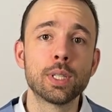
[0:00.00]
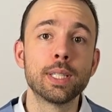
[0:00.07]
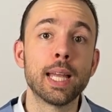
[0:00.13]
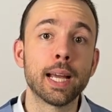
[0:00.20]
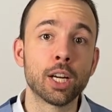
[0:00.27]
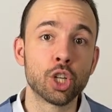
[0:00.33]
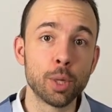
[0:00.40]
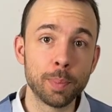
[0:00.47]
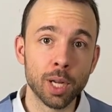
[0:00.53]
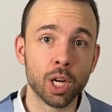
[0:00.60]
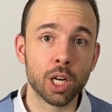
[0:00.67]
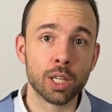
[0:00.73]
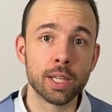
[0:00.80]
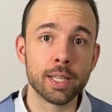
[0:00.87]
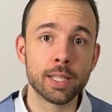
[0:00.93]
the
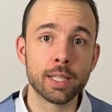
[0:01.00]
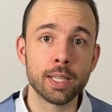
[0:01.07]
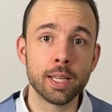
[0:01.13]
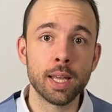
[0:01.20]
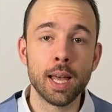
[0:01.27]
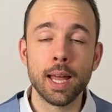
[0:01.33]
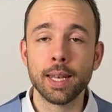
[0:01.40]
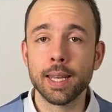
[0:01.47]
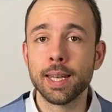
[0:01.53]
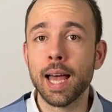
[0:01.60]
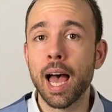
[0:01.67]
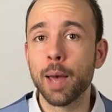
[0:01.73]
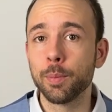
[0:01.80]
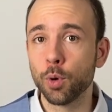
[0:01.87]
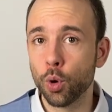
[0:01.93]
cryptocurrency that
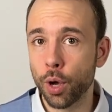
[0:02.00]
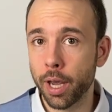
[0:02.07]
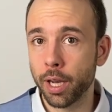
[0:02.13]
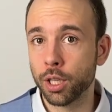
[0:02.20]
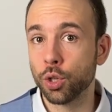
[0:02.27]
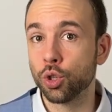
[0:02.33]
I'm going to